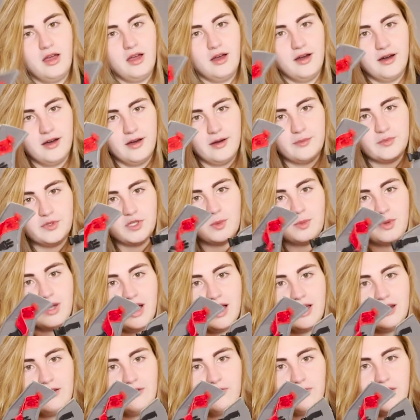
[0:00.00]
some
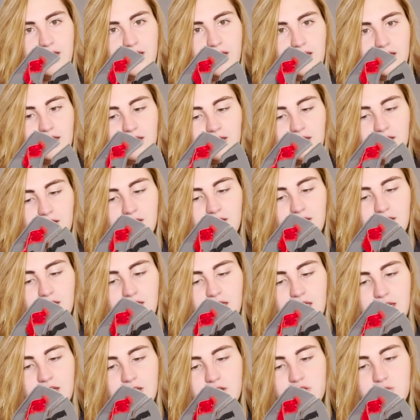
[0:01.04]
kind of like
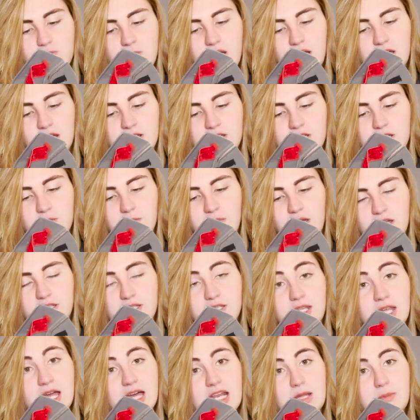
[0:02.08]
hinge mechanism, like a
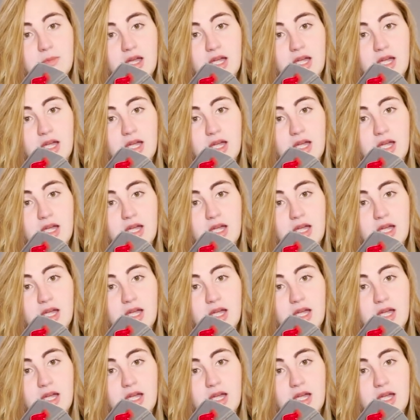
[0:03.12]
sliding